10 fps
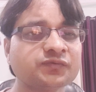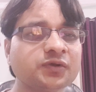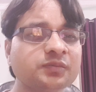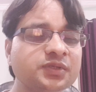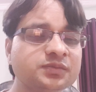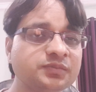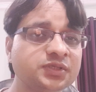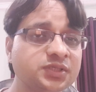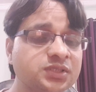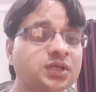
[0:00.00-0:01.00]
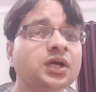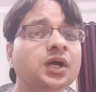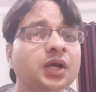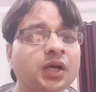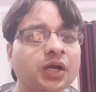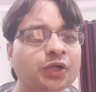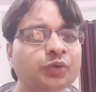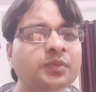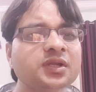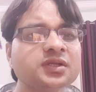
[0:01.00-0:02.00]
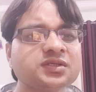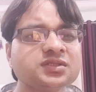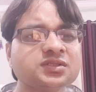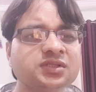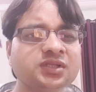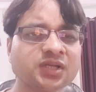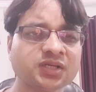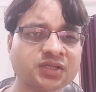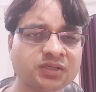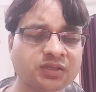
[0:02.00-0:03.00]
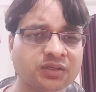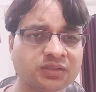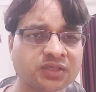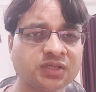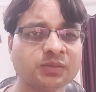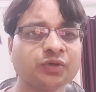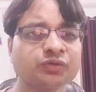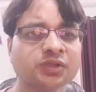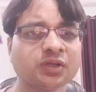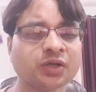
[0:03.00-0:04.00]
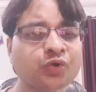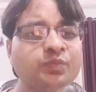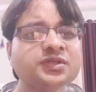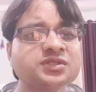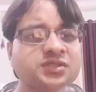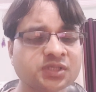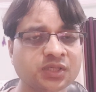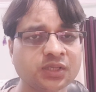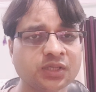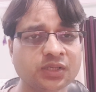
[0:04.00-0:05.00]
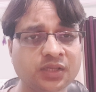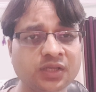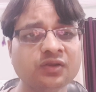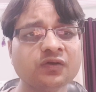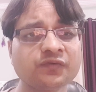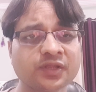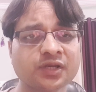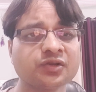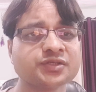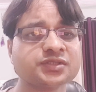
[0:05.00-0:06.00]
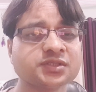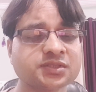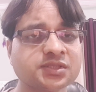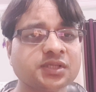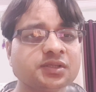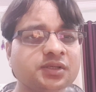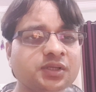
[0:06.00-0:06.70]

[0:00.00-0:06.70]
For we need a audiometric test, they can tell about the how much degree of hearing loss is there.